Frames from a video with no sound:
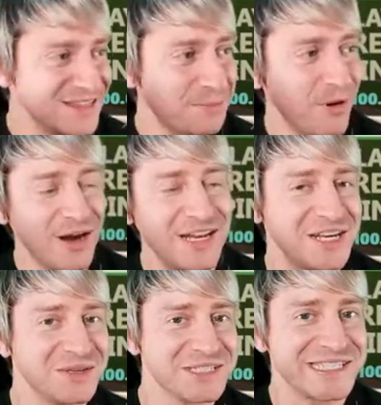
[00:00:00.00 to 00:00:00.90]
party
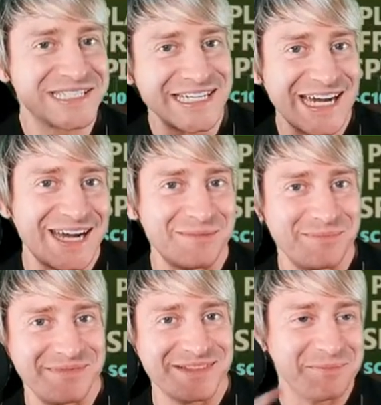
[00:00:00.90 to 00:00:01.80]
don't stop.
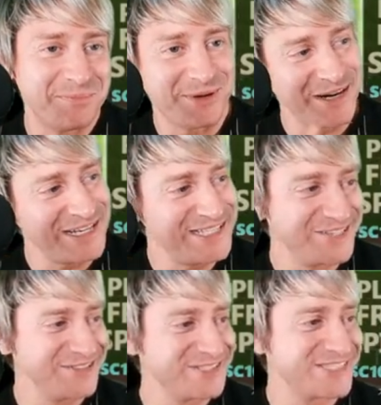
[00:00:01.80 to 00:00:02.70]
The party
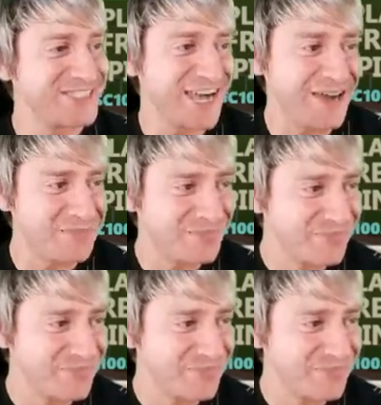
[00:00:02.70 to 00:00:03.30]
don't stop.